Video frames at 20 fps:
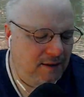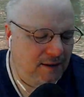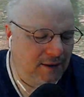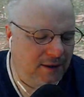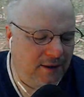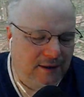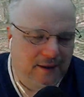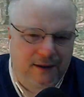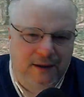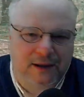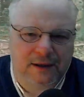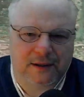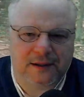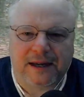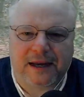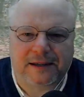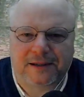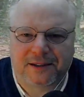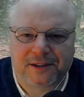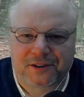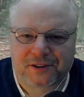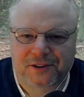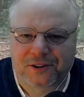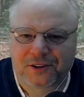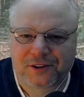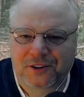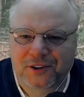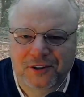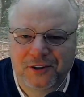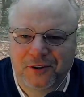and at that
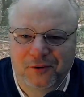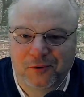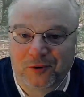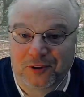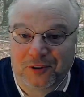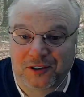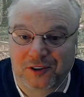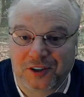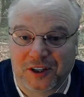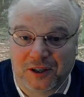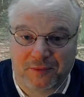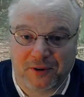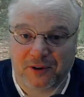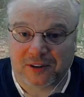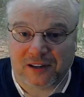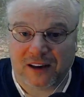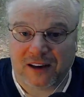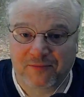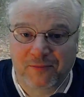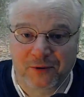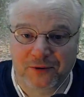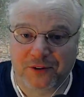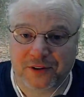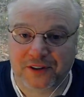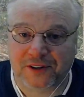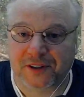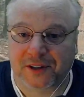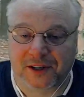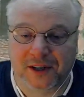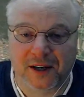distance you wouldn't see it because I put this
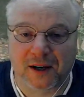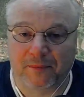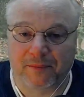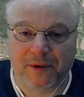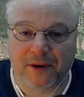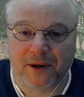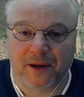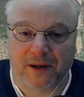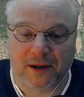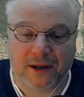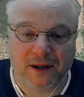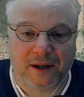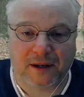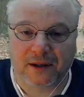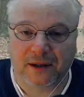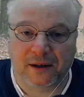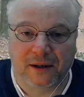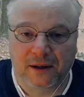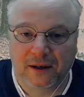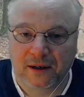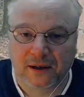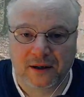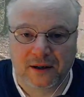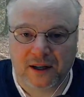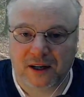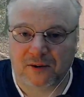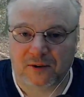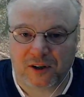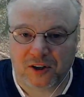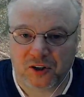thing up, and again, at
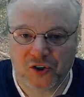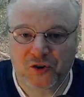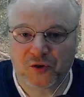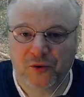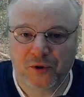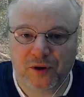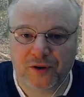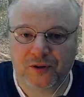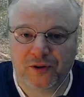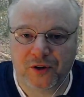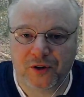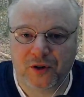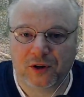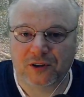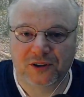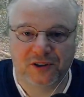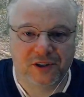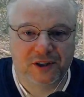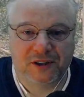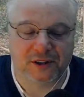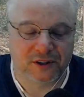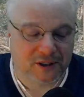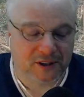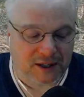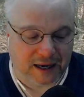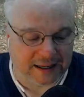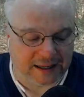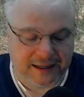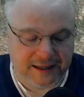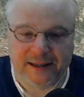around 200 yards distance,
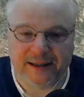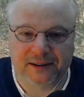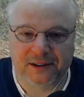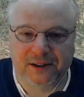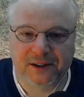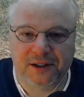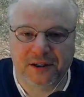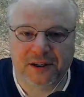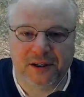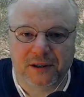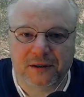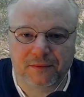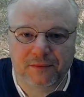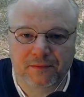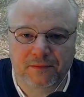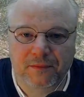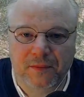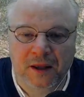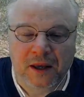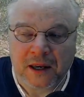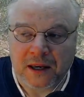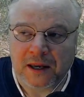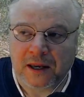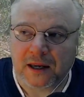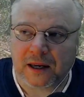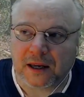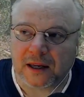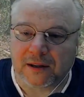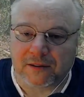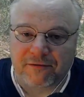I can't see it.
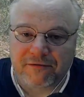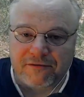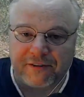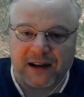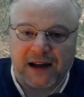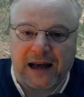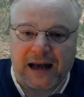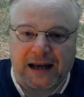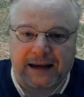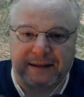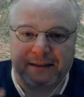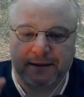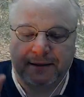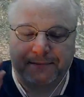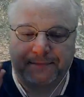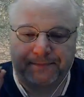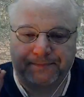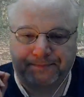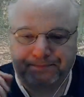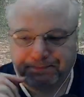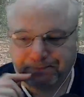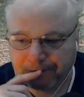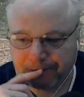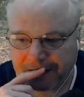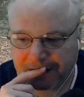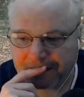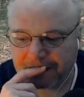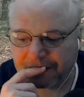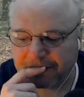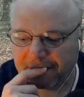In fact, now
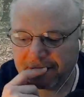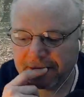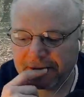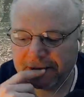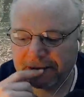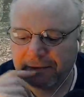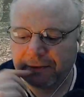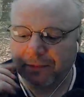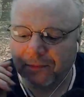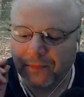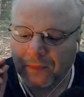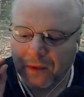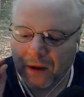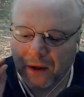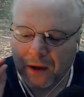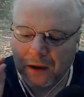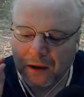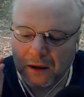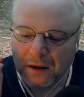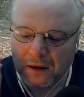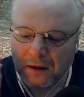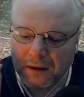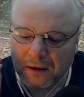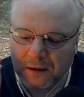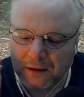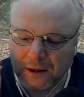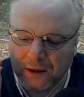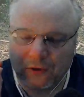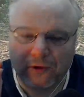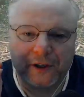that I think of it,
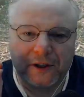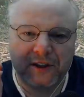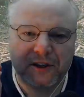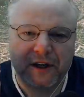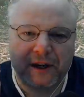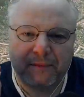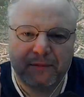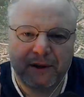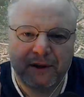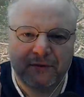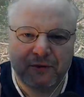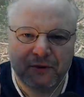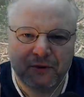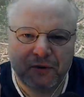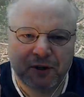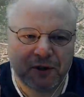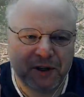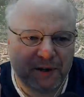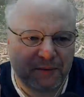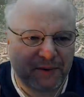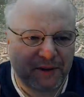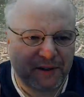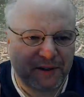the only time I ever took it up at